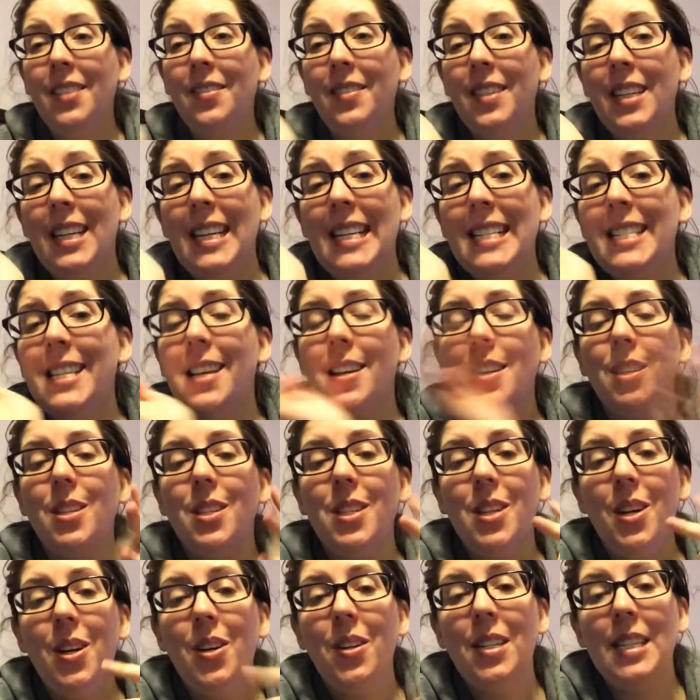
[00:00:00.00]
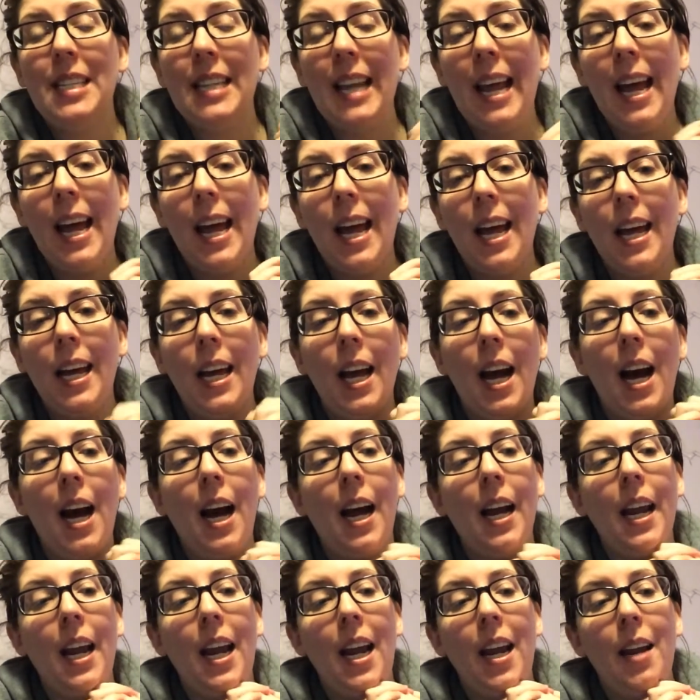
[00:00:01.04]
lovelies. So today
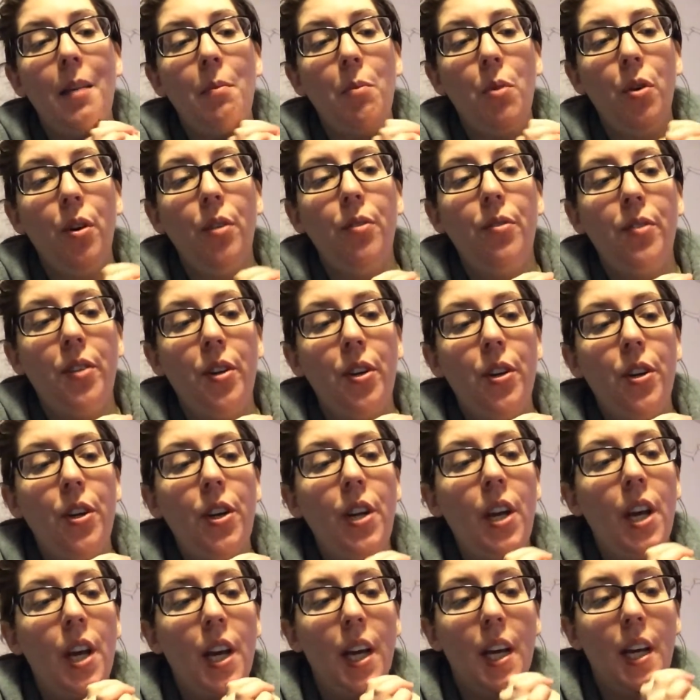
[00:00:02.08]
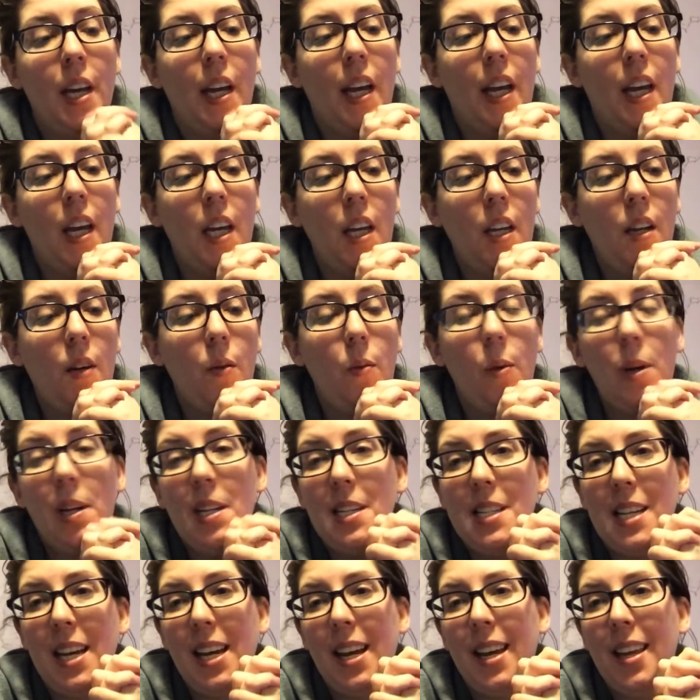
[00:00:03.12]
I ate more food in
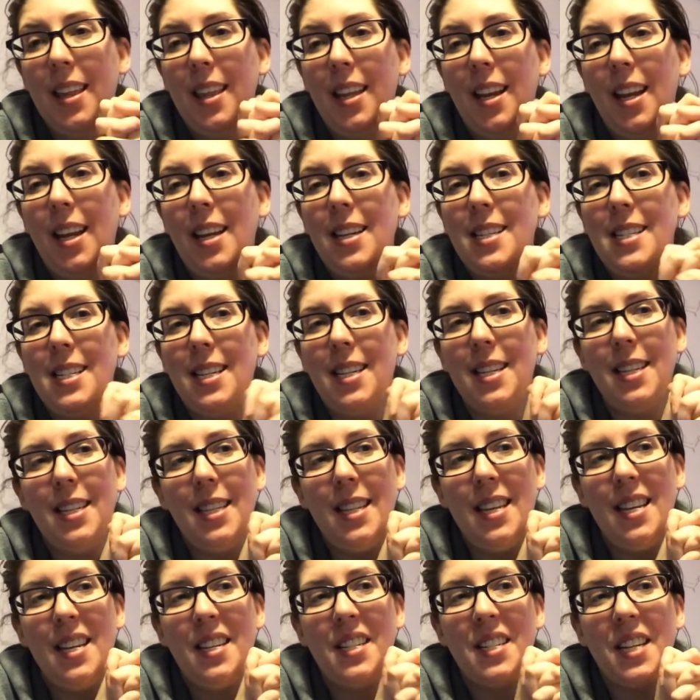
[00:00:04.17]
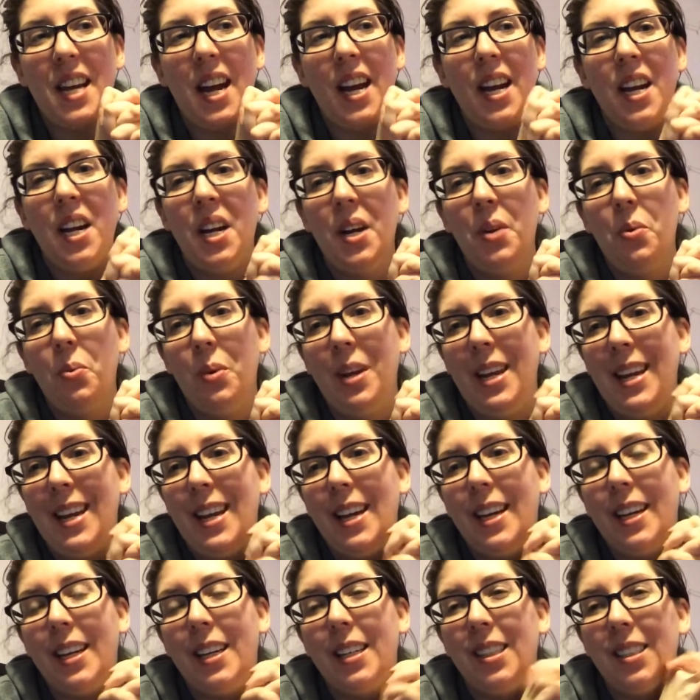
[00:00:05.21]
one day than I did the entire
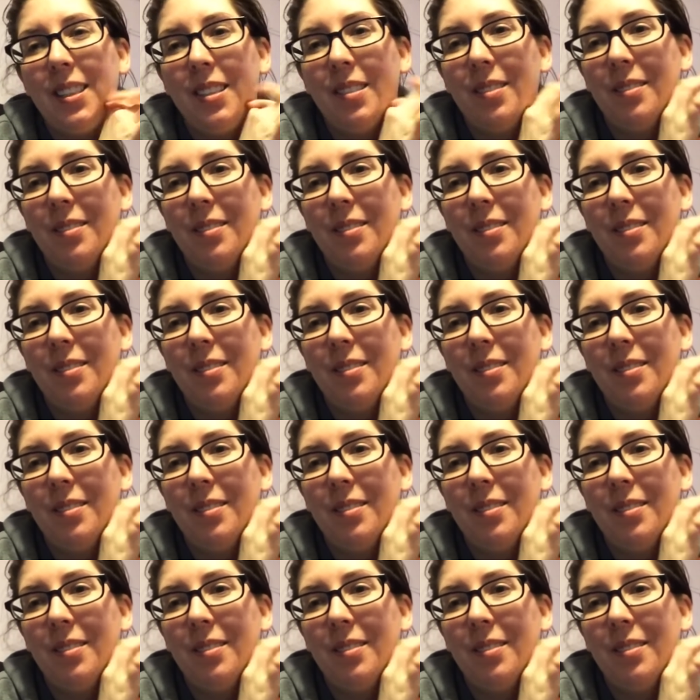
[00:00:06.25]
week.